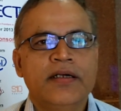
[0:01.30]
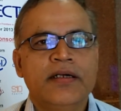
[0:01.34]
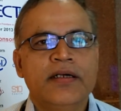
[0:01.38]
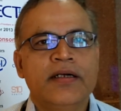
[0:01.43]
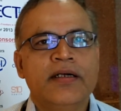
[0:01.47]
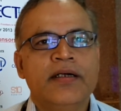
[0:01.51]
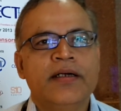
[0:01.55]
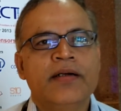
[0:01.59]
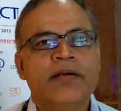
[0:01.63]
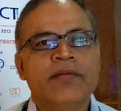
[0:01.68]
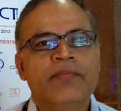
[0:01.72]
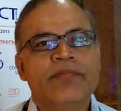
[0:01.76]

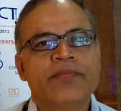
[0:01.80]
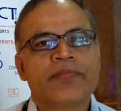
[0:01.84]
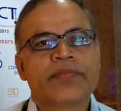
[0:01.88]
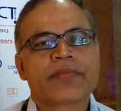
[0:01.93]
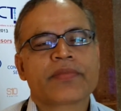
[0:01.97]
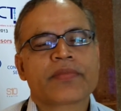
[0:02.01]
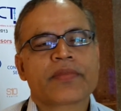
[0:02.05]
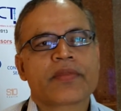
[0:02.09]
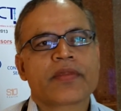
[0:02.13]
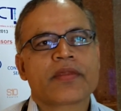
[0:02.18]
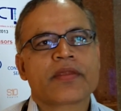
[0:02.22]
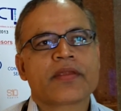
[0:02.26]

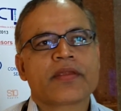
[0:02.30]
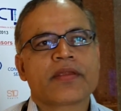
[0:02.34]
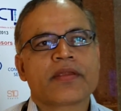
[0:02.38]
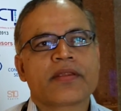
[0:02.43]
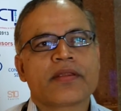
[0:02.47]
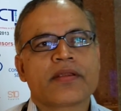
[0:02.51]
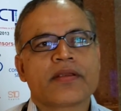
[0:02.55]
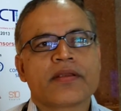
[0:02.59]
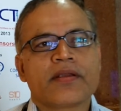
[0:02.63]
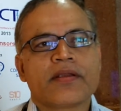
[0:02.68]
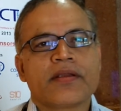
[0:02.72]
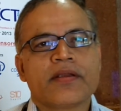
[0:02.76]

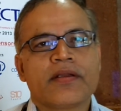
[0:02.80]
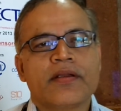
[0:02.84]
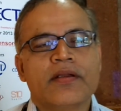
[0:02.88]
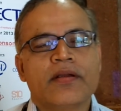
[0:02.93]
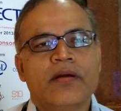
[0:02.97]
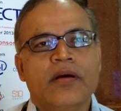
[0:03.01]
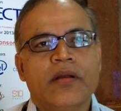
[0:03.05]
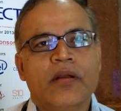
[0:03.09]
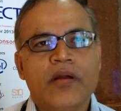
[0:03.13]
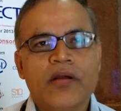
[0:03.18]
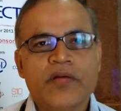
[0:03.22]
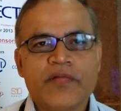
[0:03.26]

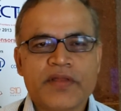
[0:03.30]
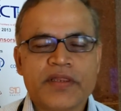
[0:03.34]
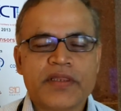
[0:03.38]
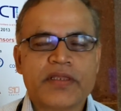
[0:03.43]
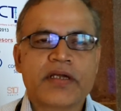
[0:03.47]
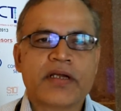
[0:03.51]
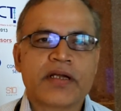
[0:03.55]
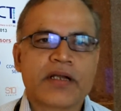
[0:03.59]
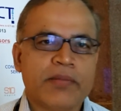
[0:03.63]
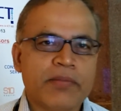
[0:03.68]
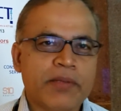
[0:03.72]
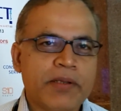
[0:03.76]
Along with
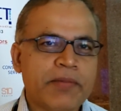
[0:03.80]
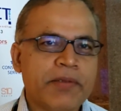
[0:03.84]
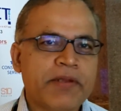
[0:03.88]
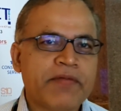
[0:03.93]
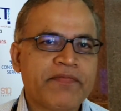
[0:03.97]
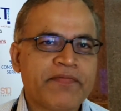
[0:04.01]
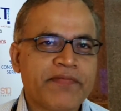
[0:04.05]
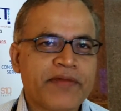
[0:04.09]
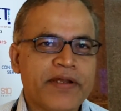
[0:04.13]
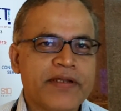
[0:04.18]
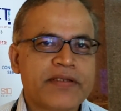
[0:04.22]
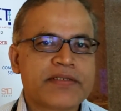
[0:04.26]
a couple of my
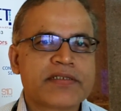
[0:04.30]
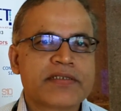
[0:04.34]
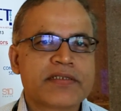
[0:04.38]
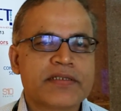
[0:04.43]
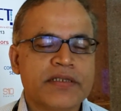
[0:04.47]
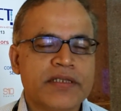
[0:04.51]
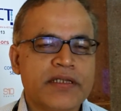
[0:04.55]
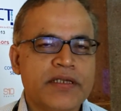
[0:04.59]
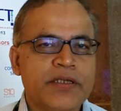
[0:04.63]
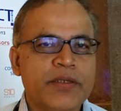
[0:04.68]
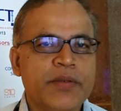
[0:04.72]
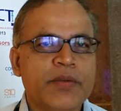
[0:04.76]
friends
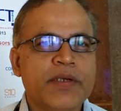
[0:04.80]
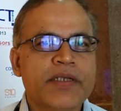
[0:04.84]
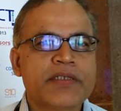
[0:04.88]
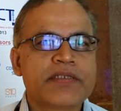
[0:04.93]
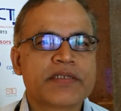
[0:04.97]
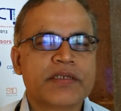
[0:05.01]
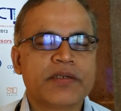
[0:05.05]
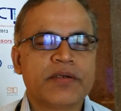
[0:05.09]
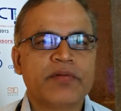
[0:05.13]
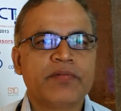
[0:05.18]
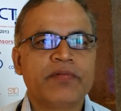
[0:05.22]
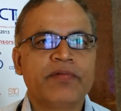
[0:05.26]
in the
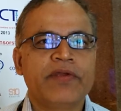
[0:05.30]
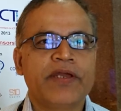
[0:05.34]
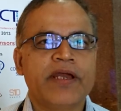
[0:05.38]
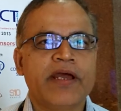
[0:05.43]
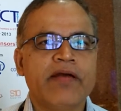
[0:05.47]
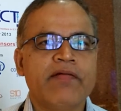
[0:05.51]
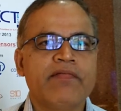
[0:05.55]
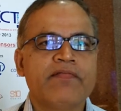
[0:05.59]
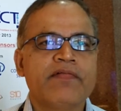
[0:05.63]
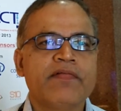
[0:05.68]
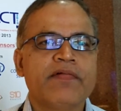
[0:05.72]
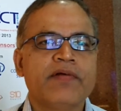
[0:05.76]
US, you know, we
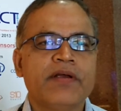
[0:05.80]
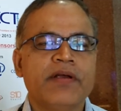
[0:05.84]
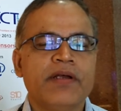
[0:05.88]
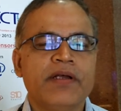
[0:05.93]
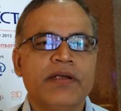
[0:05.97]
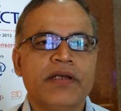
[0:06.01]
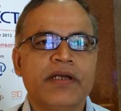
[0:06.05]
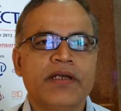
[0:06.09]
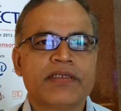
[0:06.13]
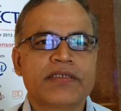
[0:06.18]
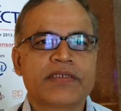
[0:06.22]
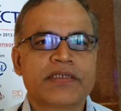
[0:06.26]
have
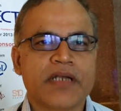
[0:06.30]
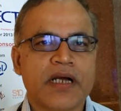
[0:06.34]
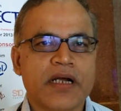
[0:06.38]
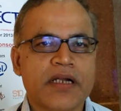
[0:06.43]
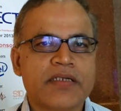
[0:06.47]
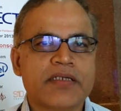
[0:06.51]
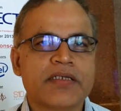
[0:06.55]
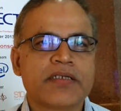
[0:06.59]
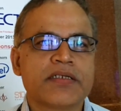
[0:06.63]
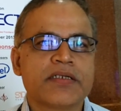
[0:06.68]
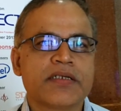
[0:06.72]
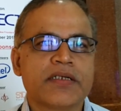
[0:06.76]

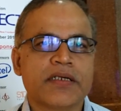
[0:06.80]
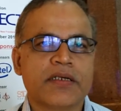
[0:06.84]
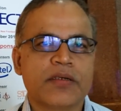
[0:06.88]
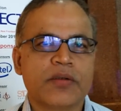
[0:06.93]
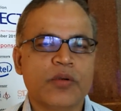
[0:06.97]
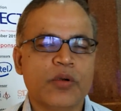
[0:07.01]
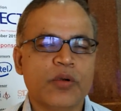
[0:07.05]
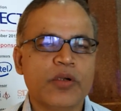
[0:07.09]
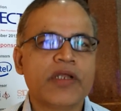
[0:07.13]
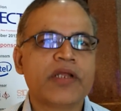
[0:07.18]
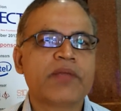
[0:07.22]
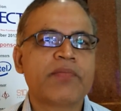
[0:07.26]
started
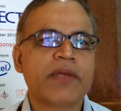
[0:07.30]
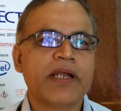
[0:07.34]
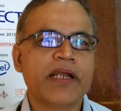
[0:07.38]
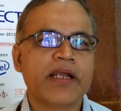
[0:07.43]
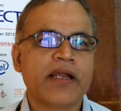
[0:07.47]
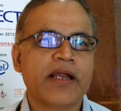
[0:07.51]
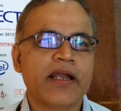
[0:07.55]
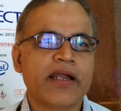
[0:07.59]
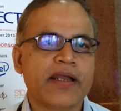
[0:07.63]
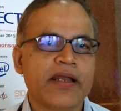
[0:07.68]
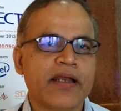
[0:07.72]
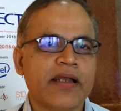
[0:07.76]
GoldenMile
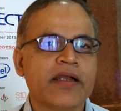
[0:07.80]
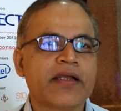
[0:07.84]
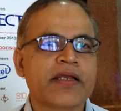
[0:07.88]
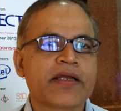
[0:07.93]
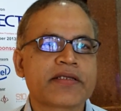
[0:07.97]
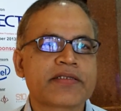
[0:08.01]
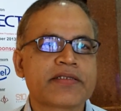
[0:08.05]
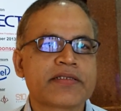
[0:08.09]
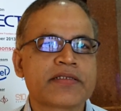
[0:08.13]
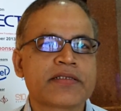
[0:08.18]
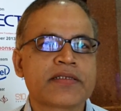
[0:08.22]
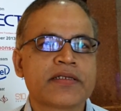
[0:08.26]

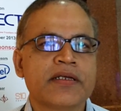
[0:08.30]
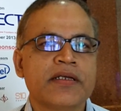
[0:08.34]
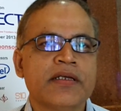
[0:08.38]
Analytics,